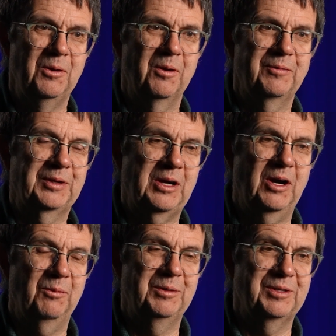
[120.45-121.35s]
or if the
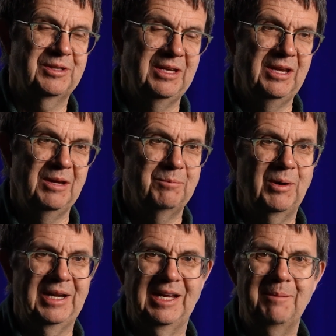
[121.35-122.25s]
car was
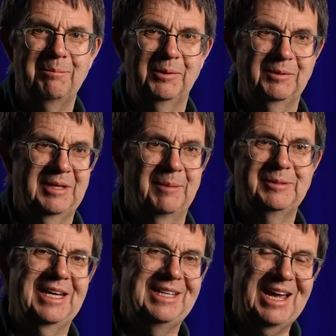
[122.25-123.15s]
pointing up or
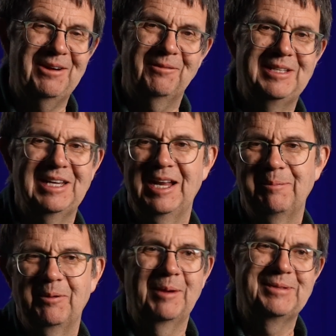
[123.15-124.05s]
upside down, right side
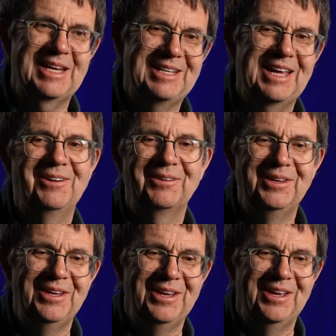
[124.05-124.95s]
up or upside down.
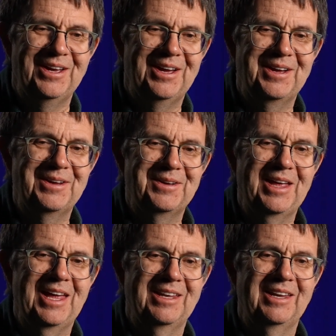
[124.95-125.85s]

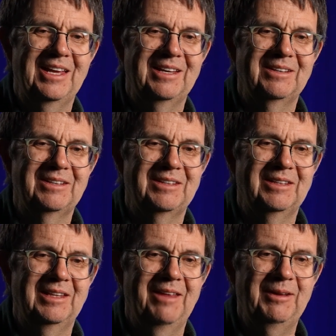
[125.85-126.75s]
And
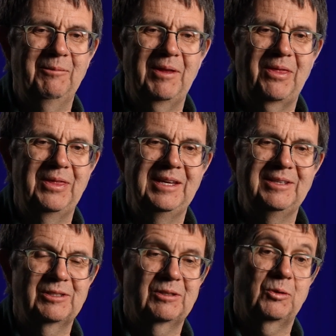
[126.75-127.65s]
living with
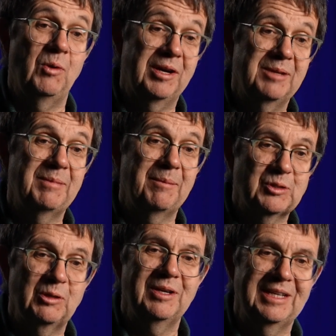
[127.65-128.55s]
these quantum
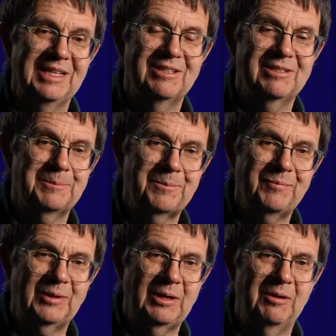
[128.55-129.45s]
uncertainties
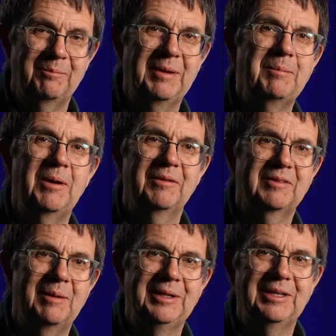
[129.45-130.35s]
are a big part of
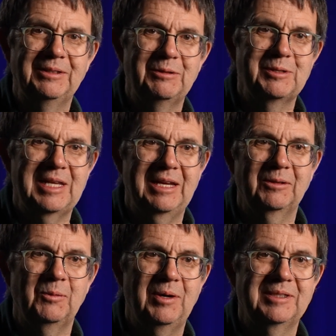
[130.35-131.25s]
coming to
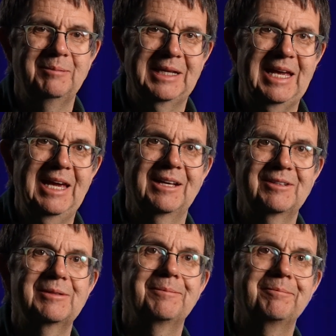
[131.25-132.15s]
understand quantum
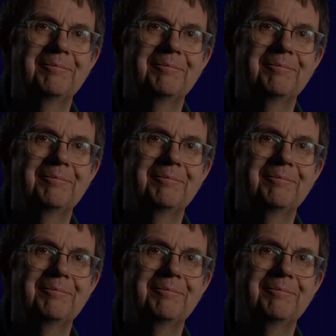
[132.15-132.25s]
mechanics.